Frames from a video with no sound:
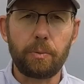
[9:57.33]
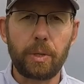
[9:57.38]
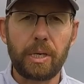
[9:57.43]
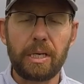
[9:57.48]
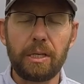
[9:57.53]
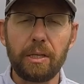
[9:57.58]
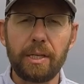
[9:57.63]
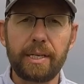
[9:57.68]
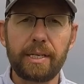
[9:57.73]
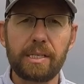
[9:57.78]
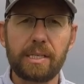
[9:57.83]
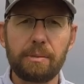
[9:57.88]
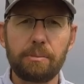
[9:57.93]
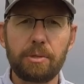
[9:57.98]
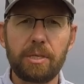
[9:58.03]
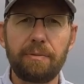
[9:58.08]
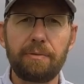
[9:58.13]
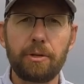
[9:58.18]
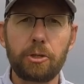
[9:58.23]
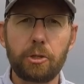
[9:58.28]
We're going to look at
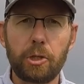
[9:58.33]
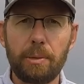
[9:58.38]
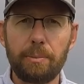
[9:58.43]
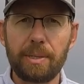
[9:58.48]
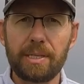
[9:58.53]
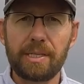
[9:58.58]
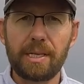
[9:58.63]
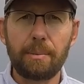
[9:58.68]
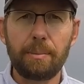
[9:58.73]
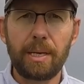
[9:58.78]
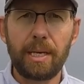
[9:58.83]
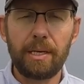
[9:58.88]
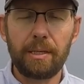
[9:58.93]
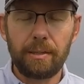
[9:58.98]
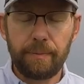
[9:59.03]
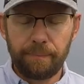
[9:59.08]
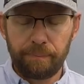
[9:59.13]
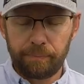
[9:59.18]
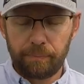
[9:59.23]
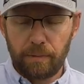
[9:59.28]
some different treatments I made.